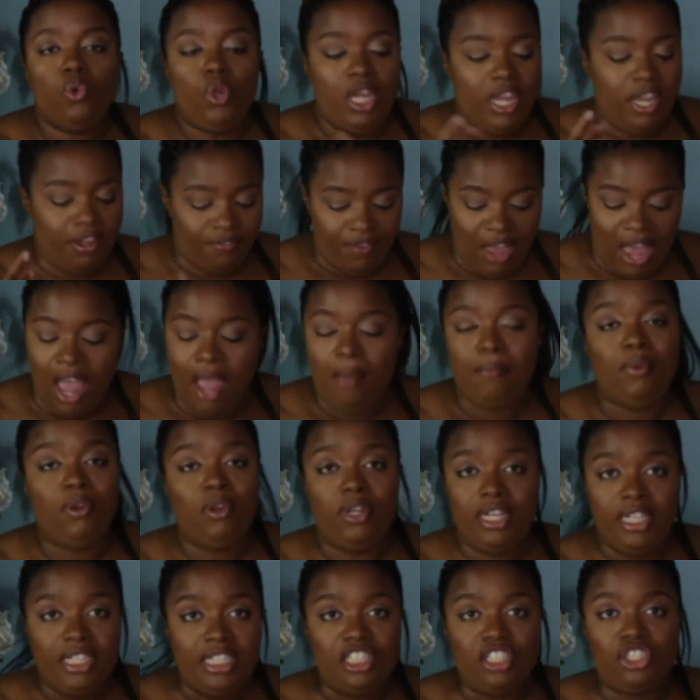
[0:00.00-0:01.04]
if I'm
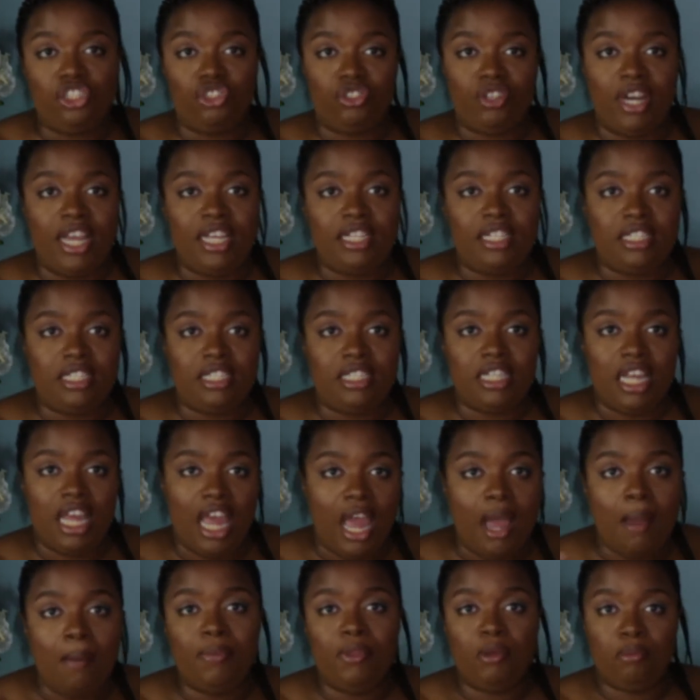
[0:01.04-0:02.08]
wearing this dress,
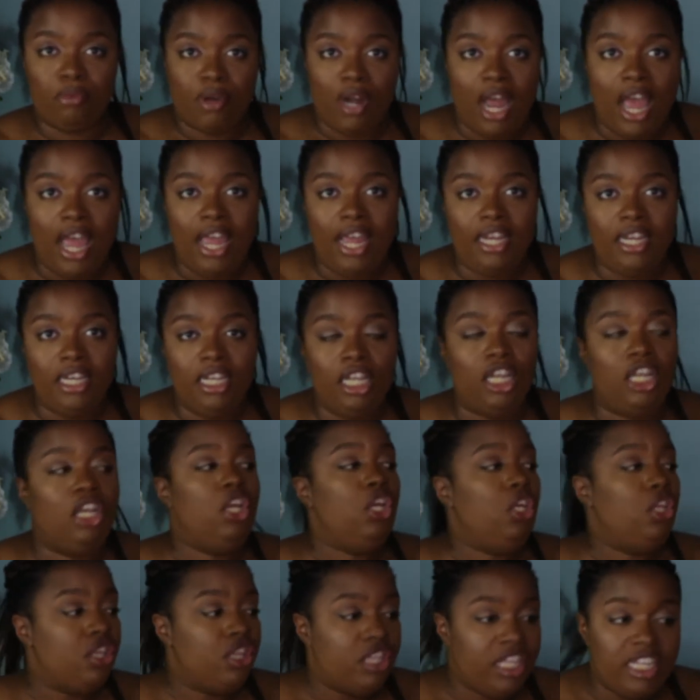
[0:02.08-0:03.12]
I'm the bride,
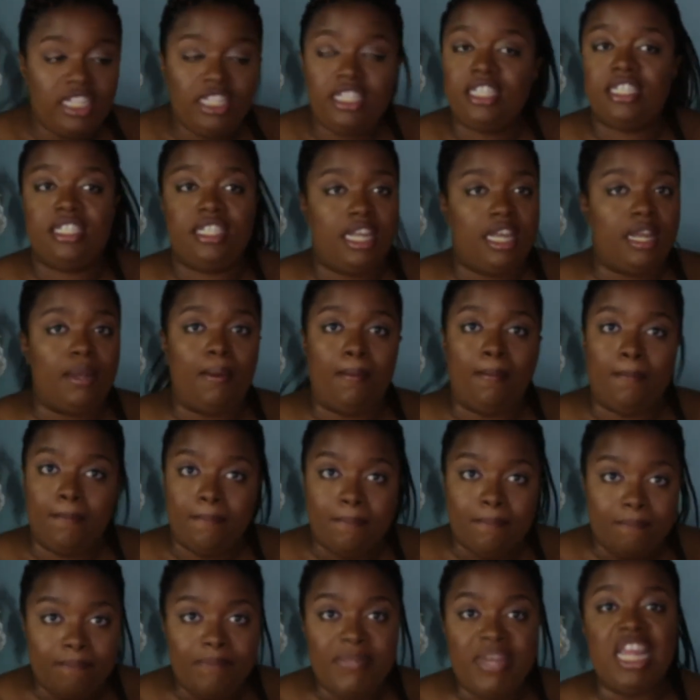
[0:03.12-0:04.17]
this is it,
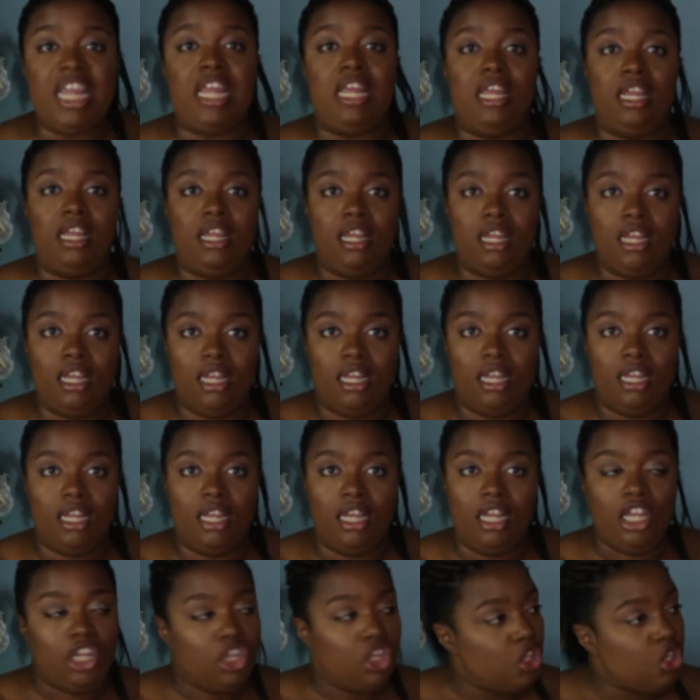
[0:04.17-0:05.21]
me.
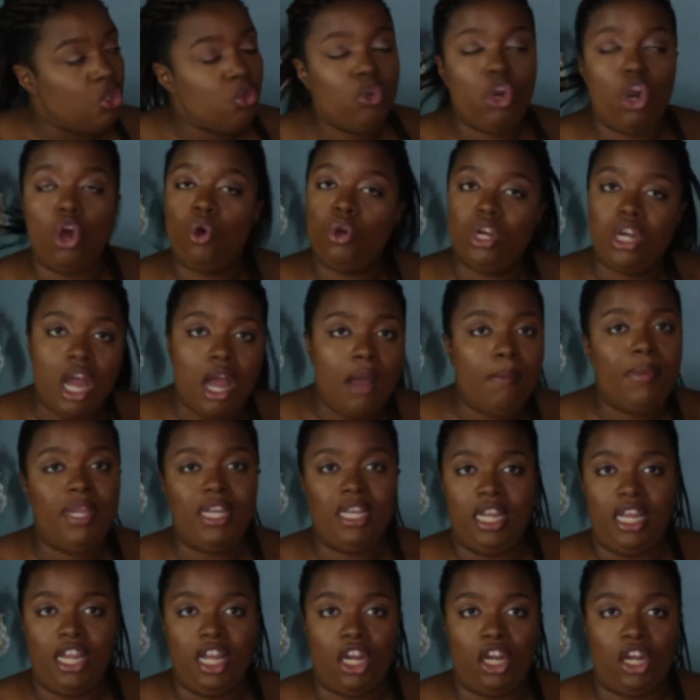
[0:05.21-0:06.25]
You don't come
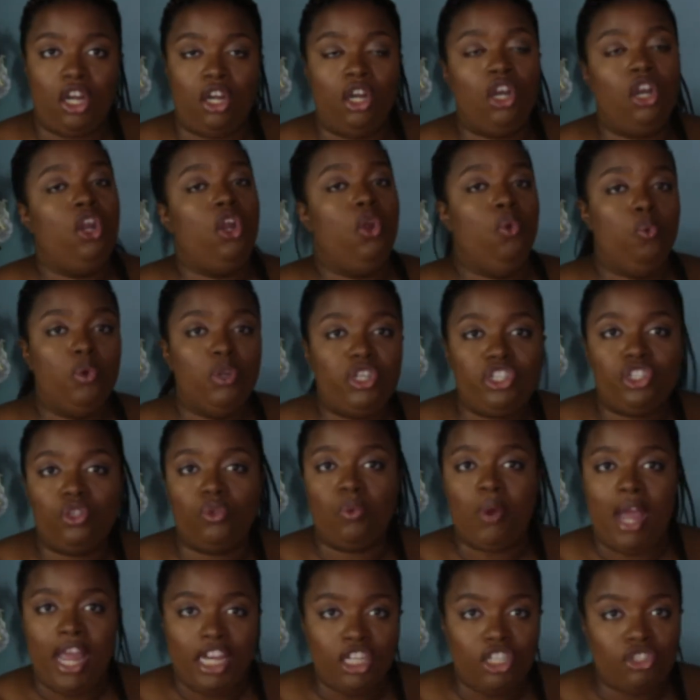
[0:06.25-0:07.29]
in here with your
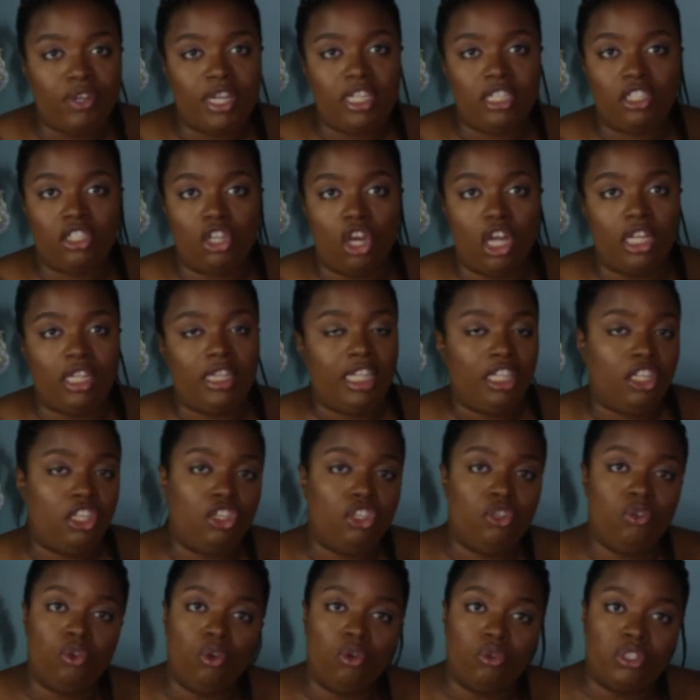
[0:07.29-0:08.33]
white dress on thinking
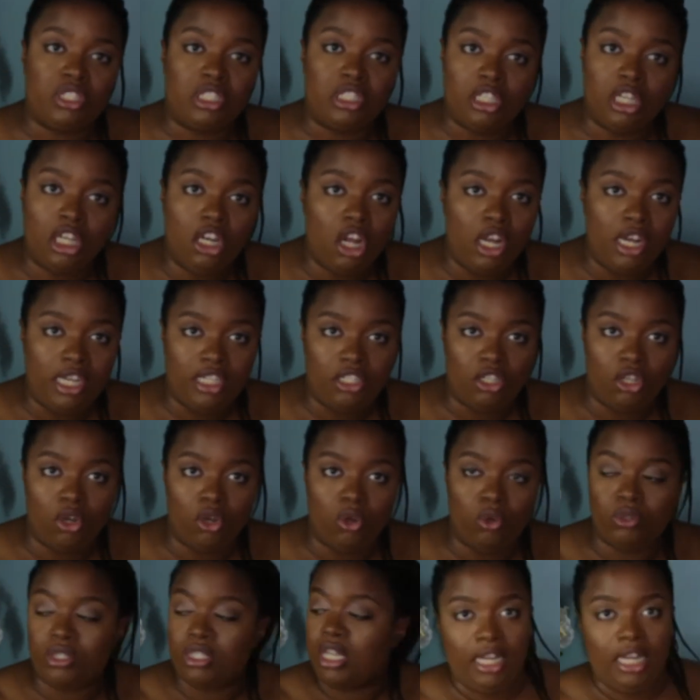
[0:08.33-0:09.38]
you're going to stun on these
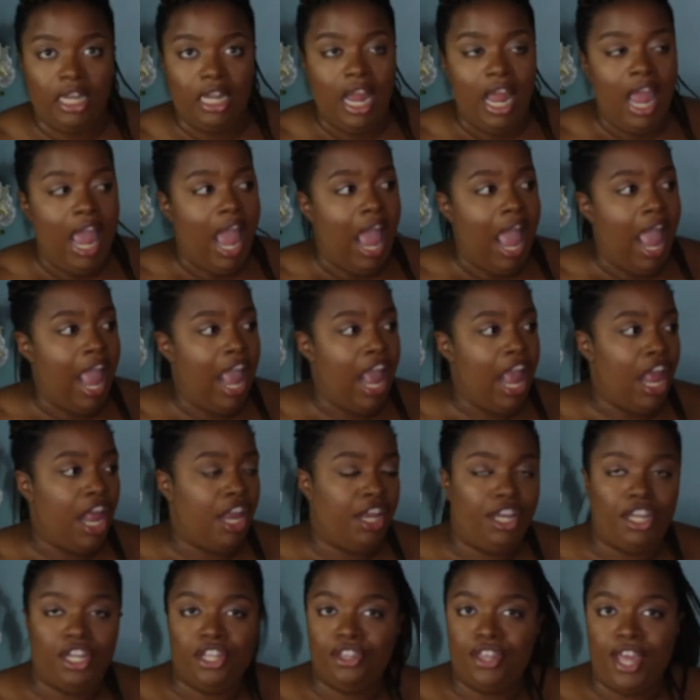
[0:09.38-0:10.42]
hoes
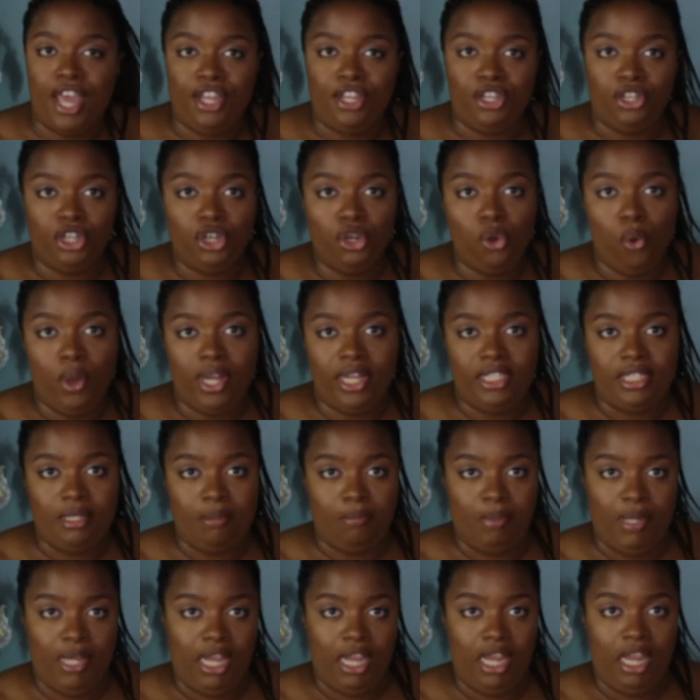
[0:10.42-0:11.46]
and that you're going to
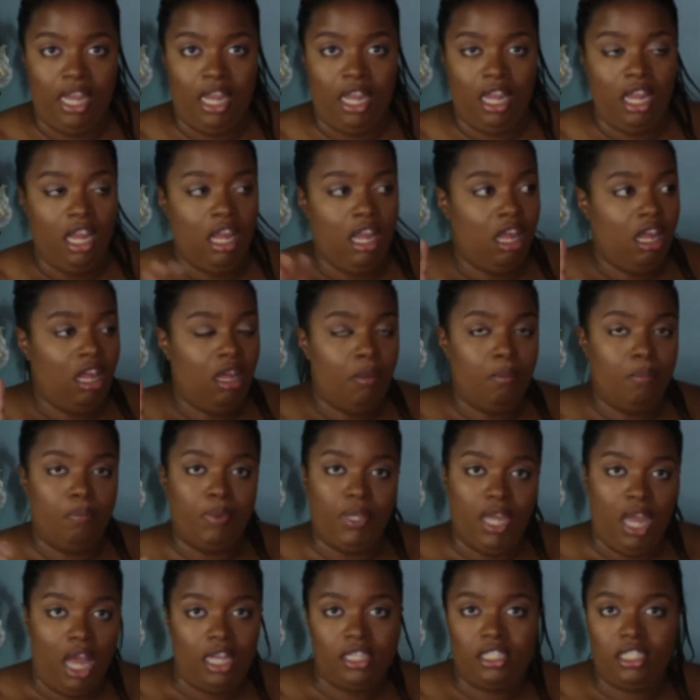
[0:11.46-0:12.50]
be
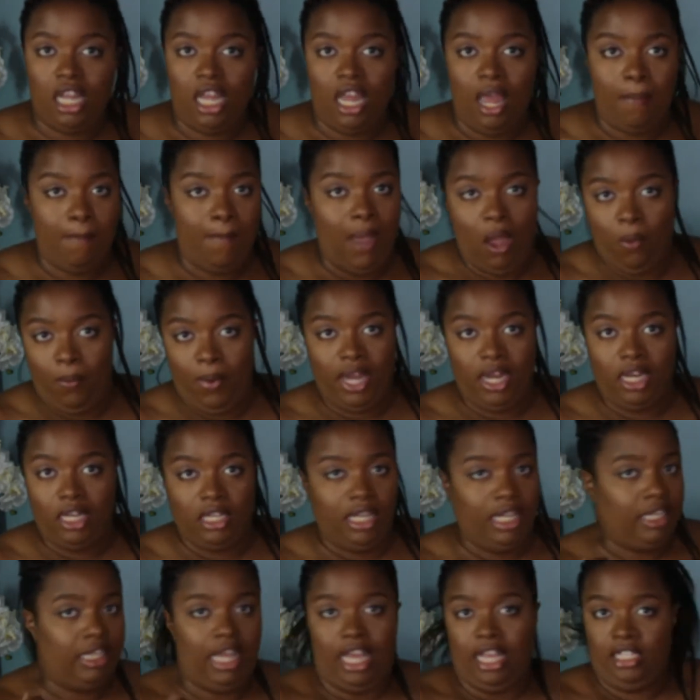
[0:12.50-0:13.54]
Beyonce at my wedding.
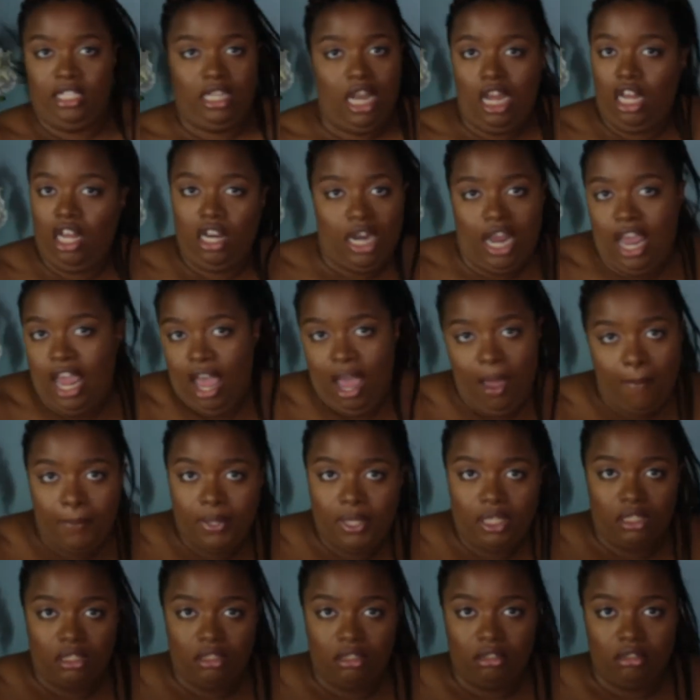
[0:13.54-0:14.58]
Like, that's not going to
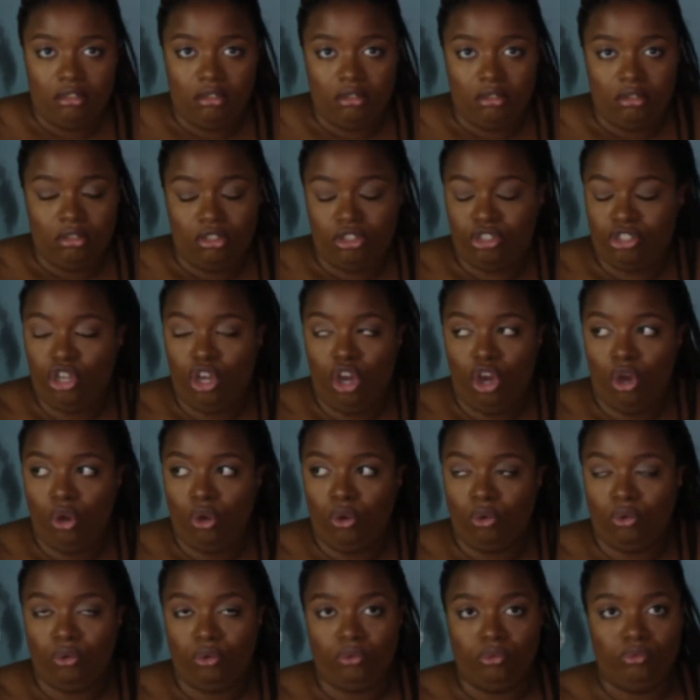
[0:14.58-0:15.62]
happen.
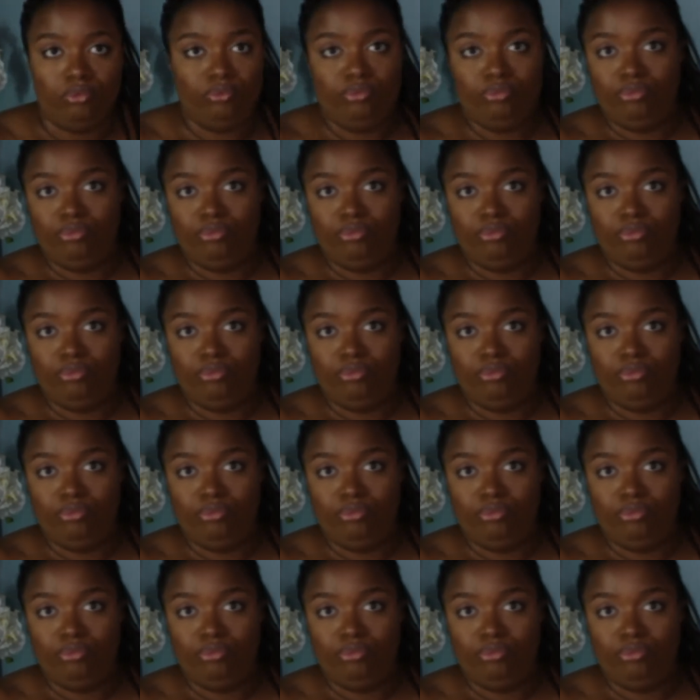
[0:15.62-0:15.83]
So